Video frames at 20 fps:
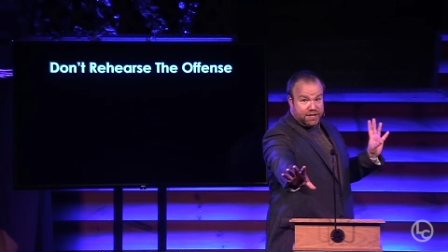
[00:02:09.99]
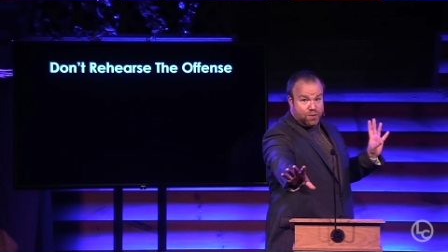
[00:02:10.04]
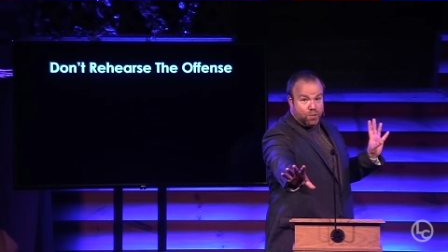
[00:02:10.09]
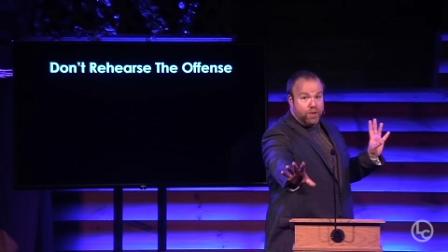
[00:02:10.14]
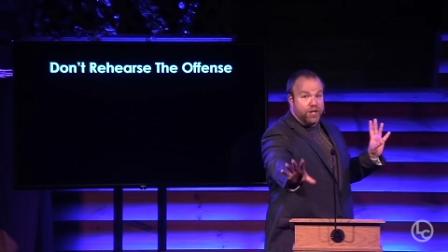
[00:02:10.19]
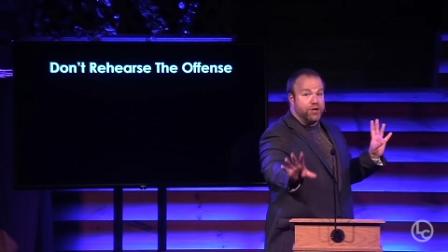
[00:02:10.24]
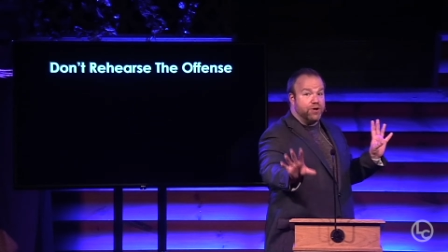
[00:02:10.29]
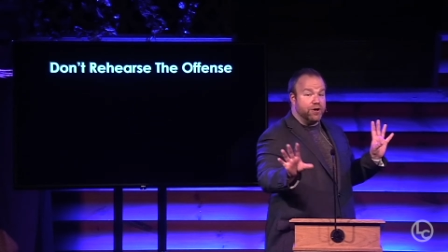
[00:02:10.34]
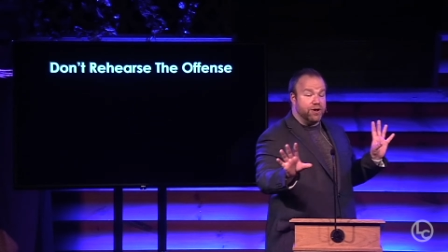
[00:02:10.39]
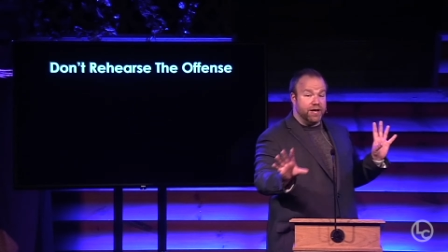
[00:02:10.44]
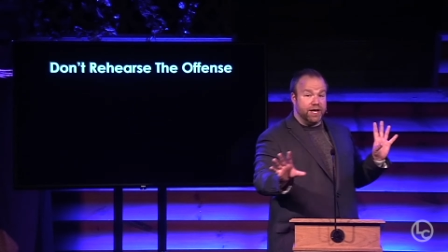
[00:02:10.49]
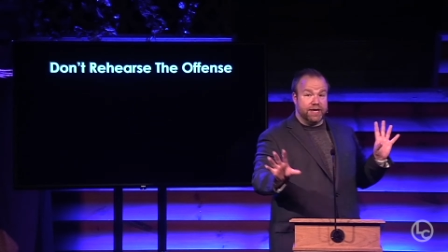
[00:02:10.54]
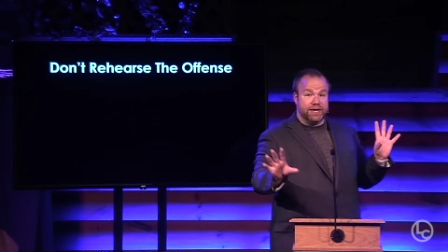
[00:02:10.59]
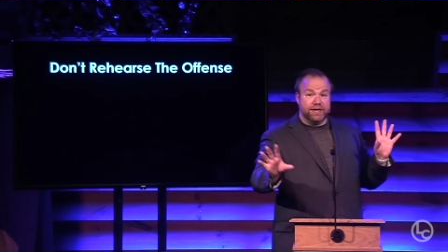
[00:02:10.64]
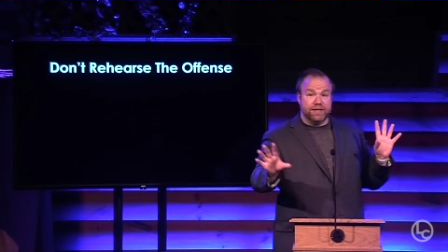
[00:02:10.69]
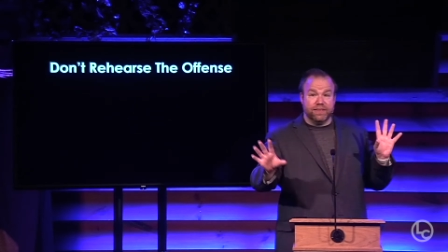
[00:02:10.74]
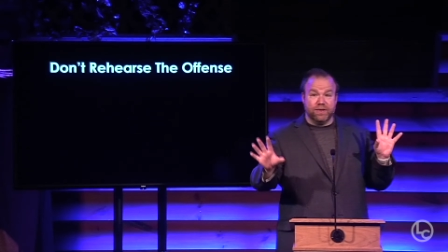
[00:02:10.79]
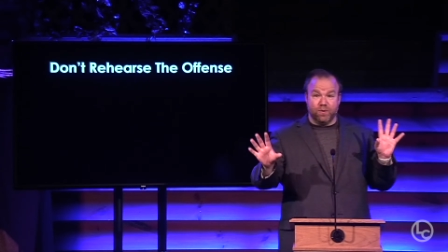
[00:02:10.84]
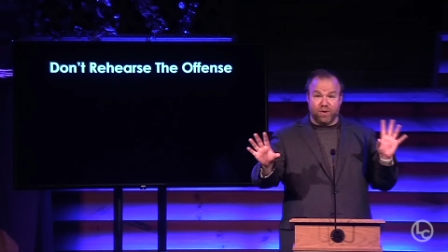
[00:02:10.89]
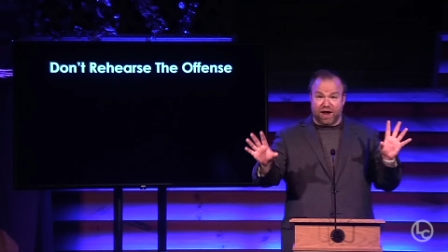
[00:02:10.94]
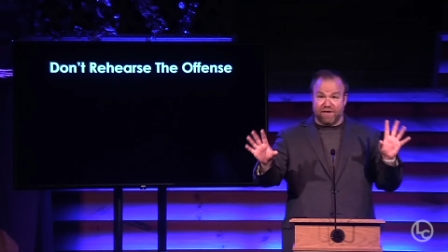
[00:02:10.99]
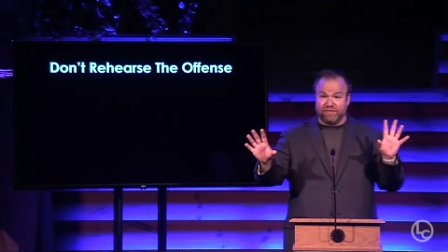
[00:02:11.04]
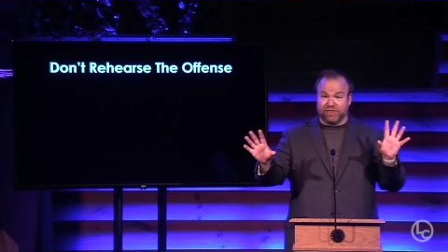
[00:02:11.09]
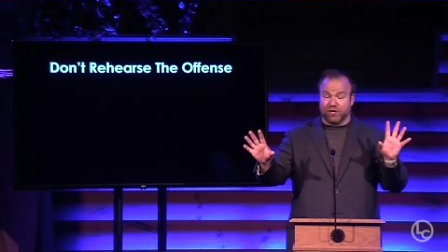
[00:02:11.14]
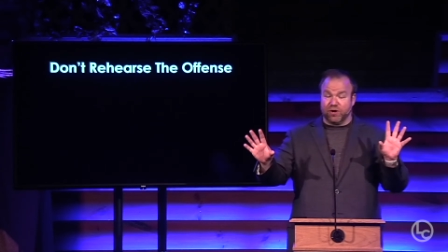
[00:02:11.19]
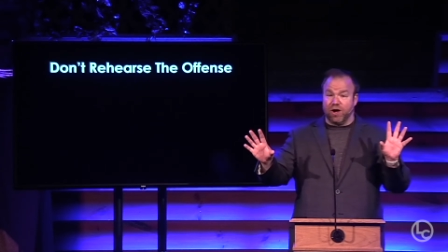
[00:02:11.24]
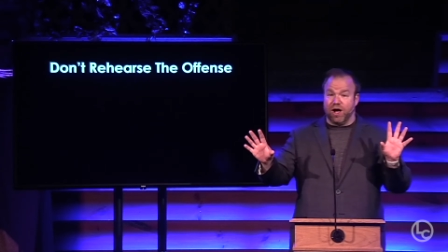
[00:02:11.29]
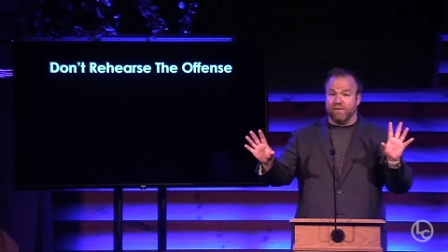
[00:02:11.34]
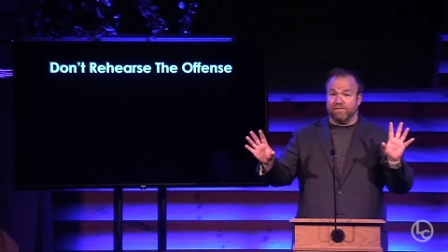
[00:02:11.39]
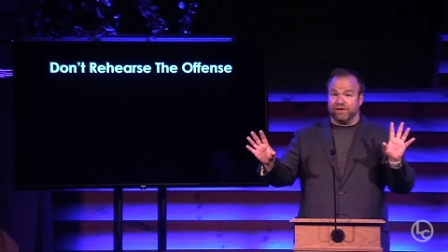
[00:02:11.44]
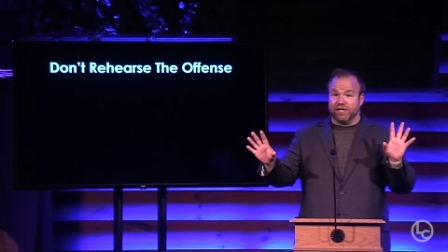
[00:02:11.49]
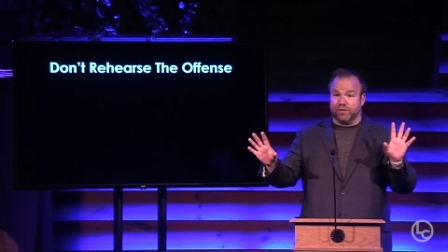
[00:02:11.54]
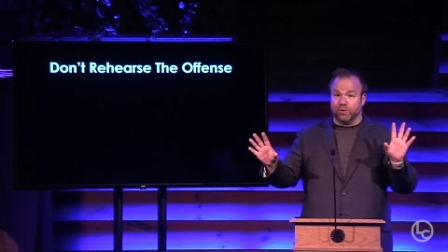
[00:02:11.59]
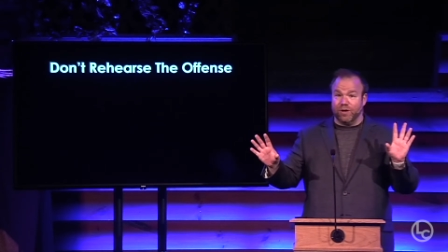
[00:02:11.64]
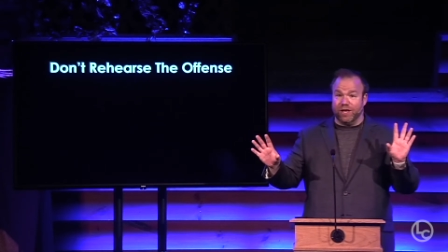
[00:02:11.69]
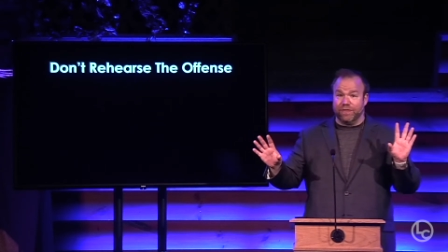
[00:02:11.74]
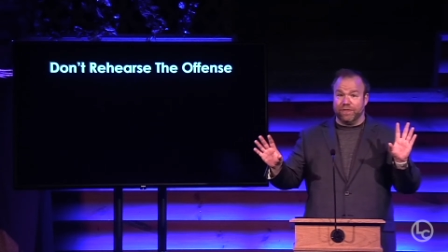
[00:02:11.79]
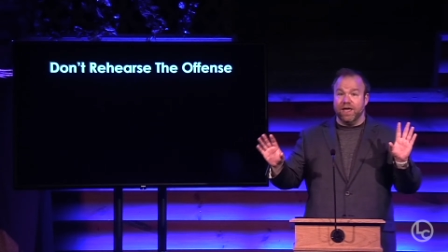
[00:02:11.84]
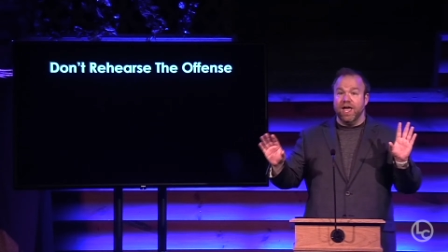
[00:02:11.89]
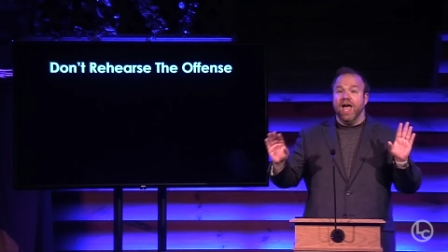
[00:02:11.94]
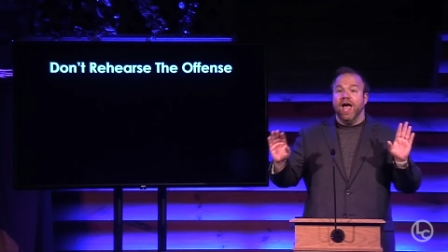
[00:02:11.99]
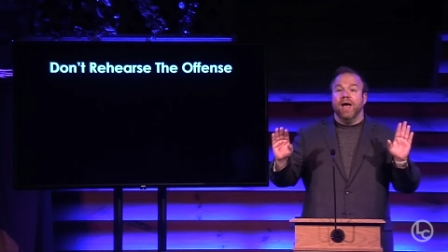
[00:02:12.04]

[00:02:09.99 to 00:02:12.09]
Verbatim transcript: we could that we're having a conflict with,